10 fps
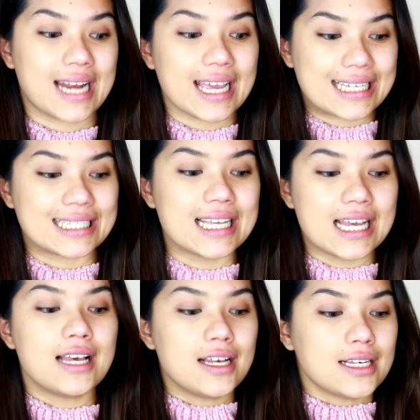that I can
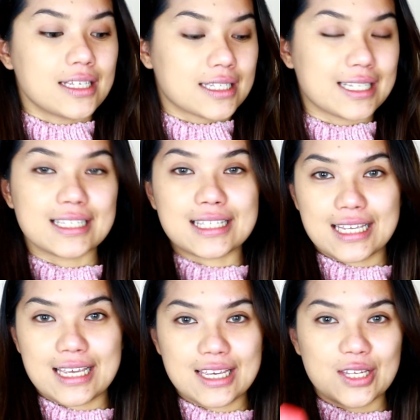still
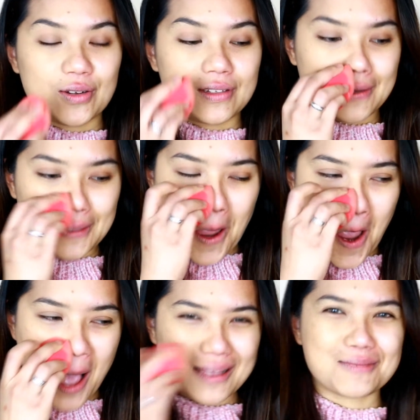see, you know, the
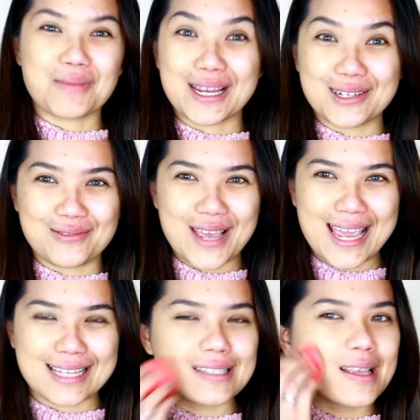spider
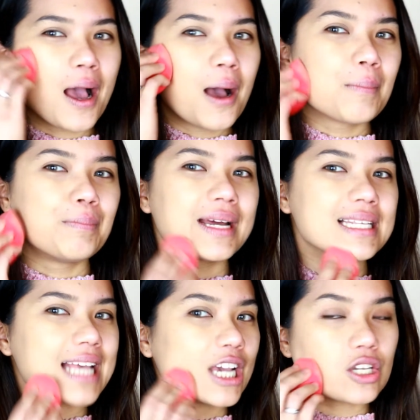veins, but
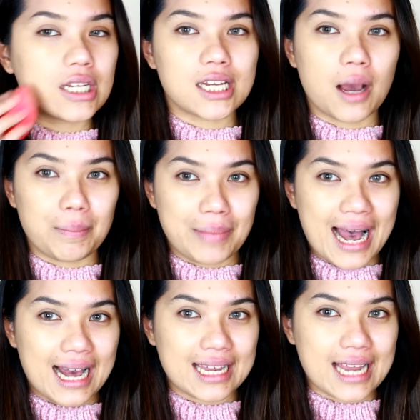it's actually not
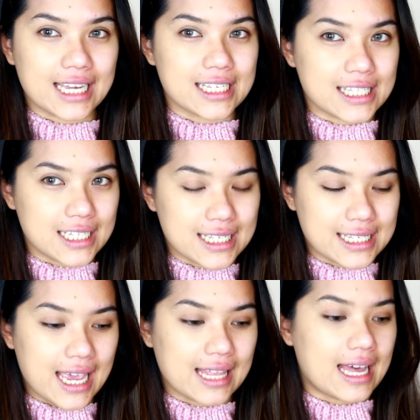bad. I can still
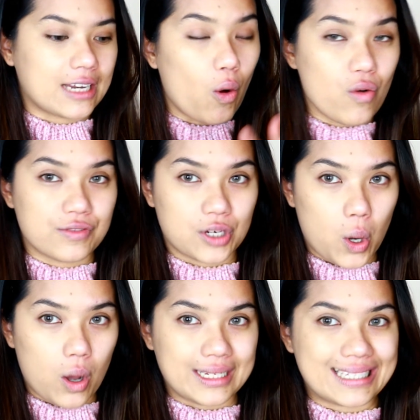say that
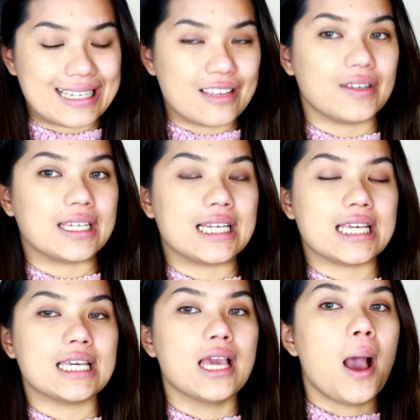overall it
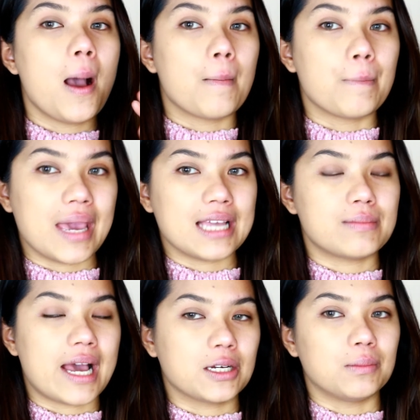evenly made
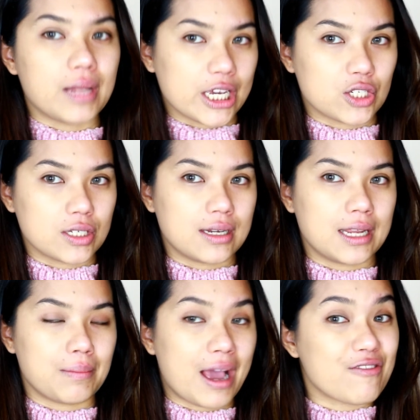my complexion
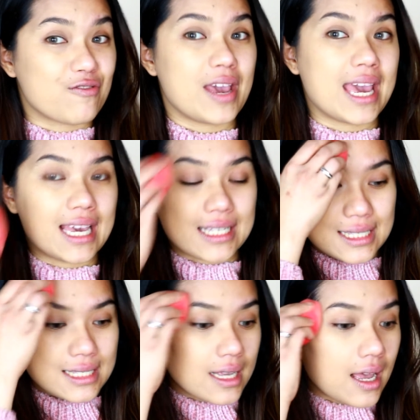and my
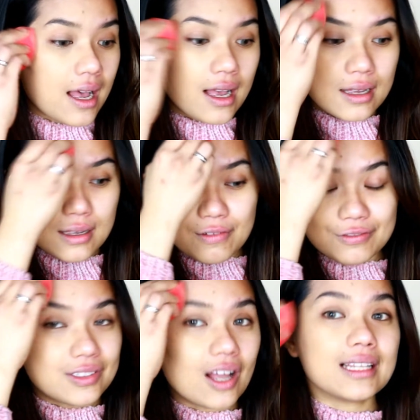face
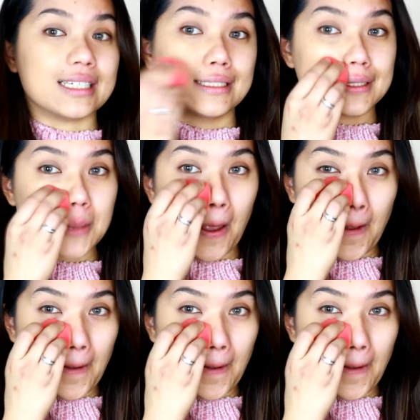flawless.